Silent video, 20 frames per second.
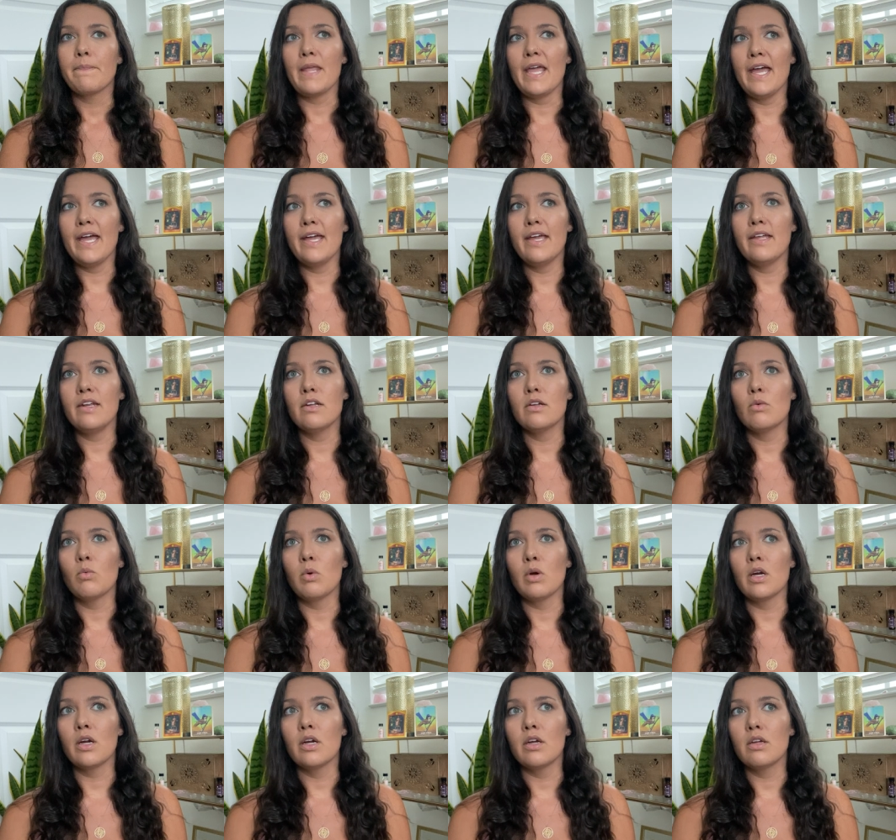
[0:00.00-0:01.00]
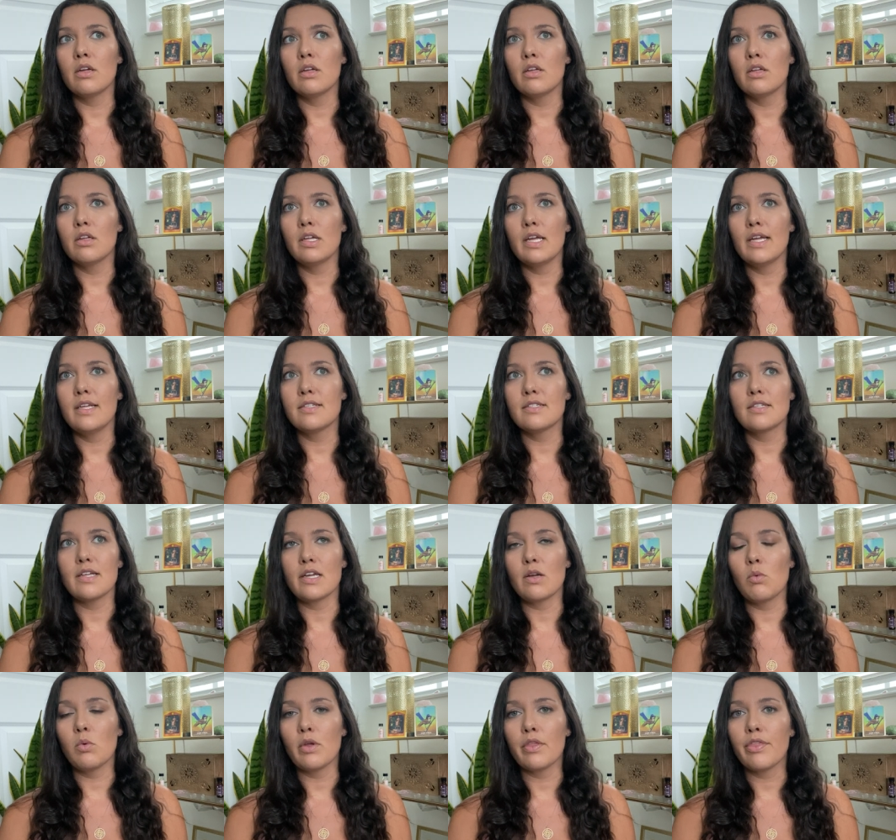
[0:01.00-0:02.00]
and we're it's
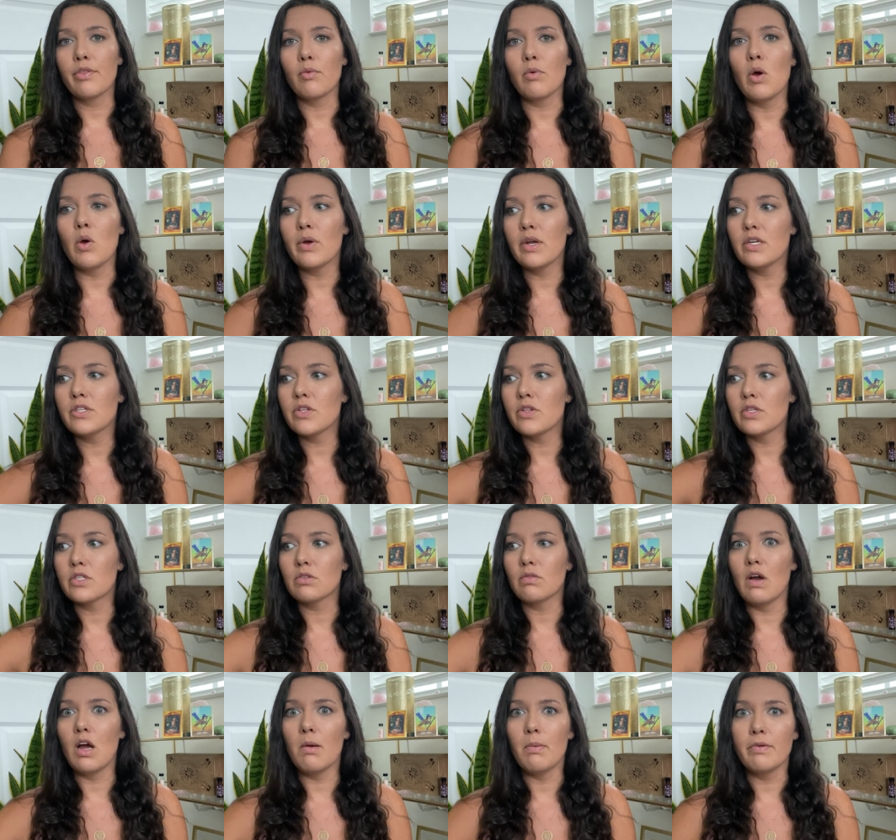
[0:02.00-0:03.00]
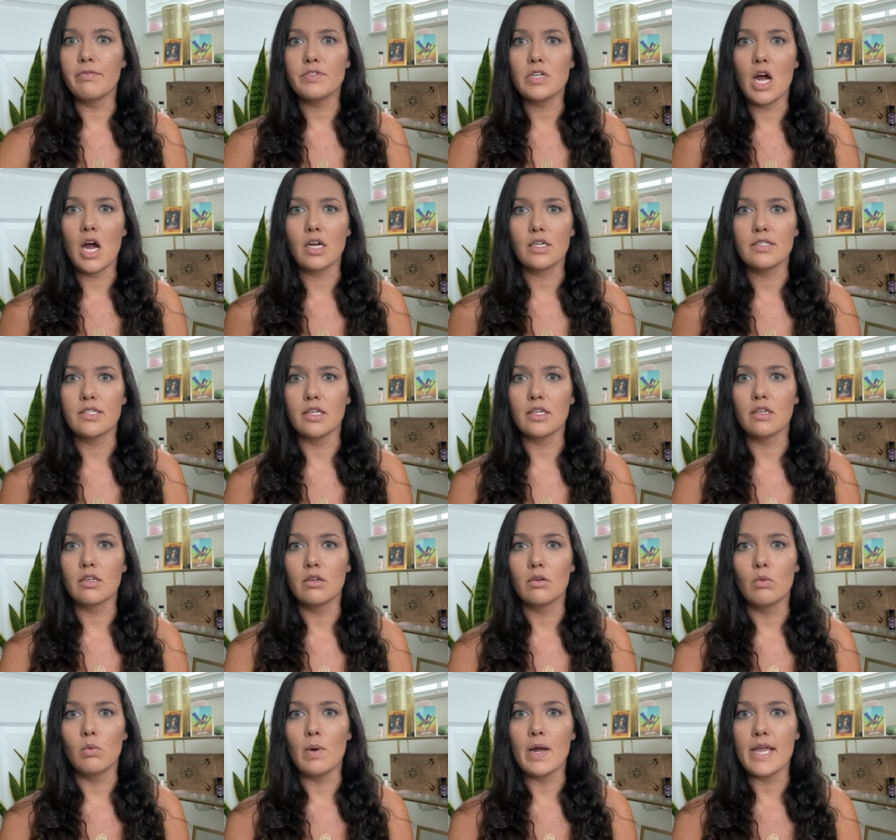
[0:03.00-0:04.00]
like we're thrown into this realm of toxic
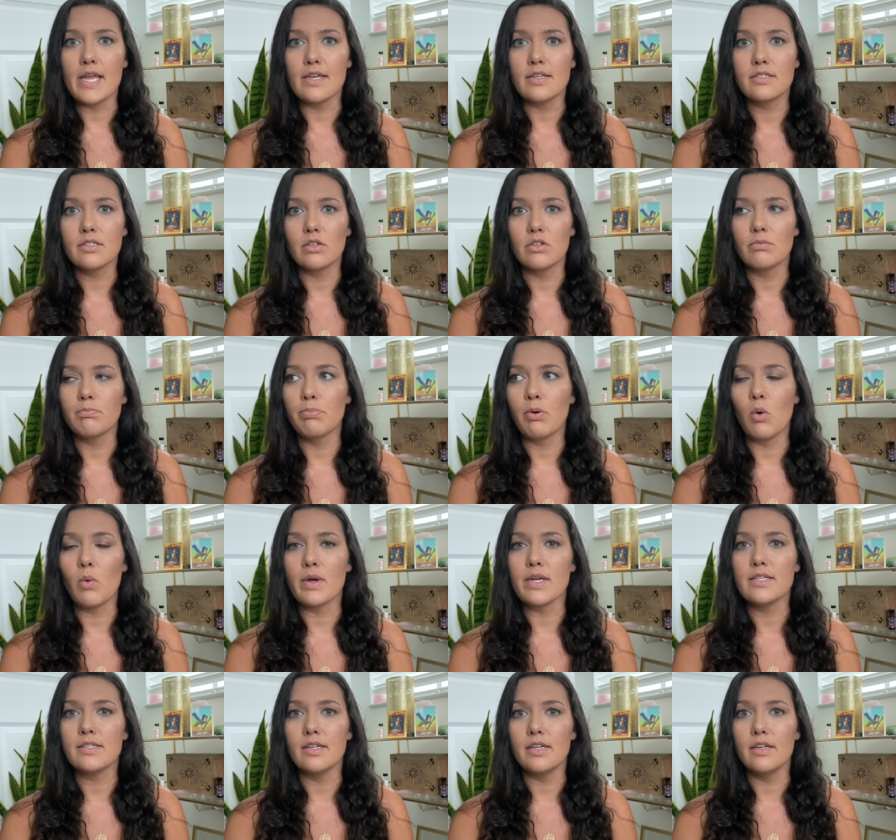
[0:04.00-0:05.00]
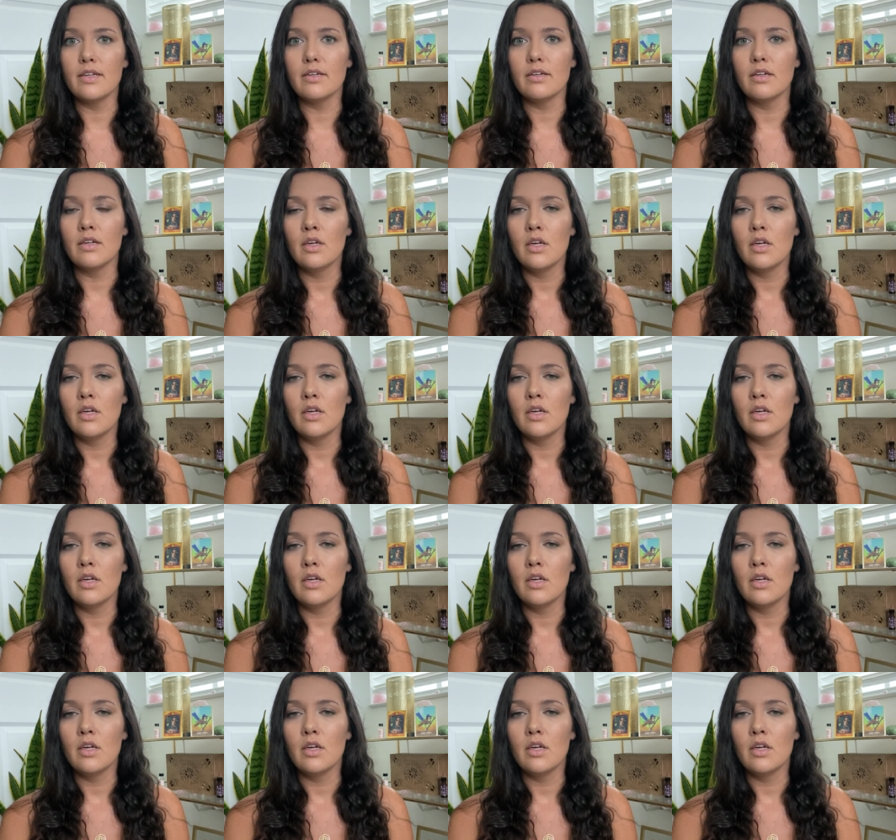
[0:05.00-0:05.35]
waste or poison